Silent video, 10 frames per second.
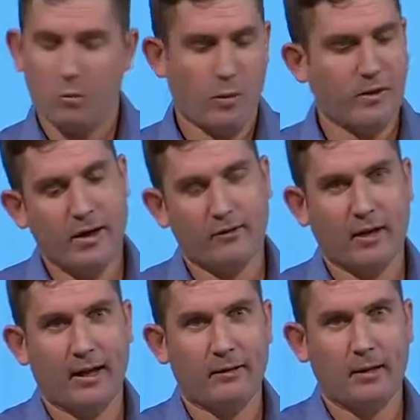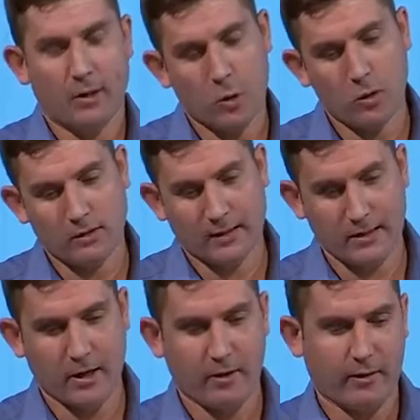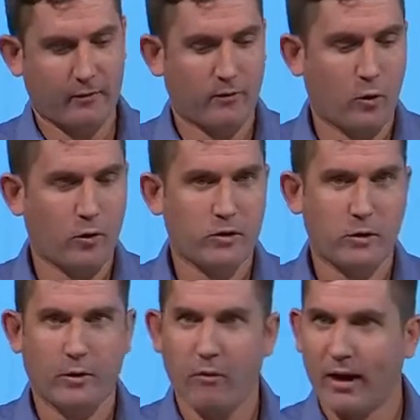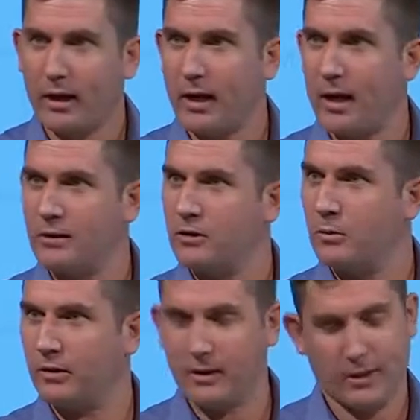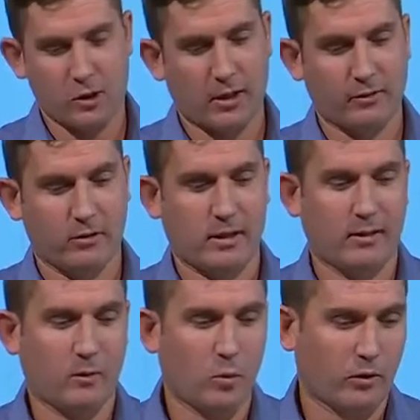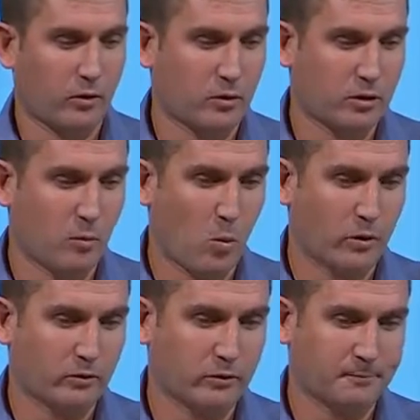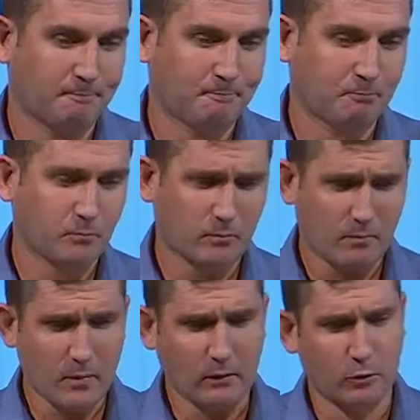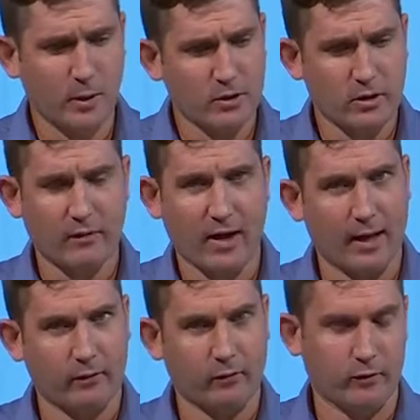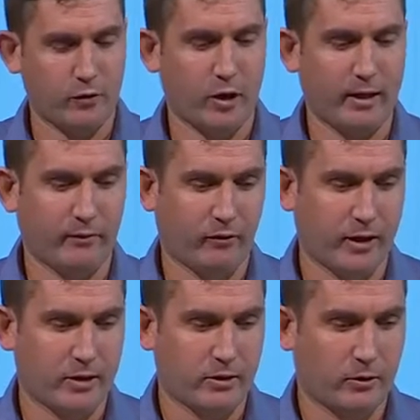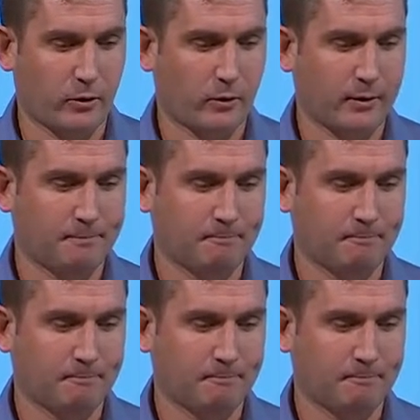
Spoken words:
We don't have to handle that. Google takes care of that for us, so it recognizes with a natural understanding what the customer wants. So we just give it a handful of training phrases to do that.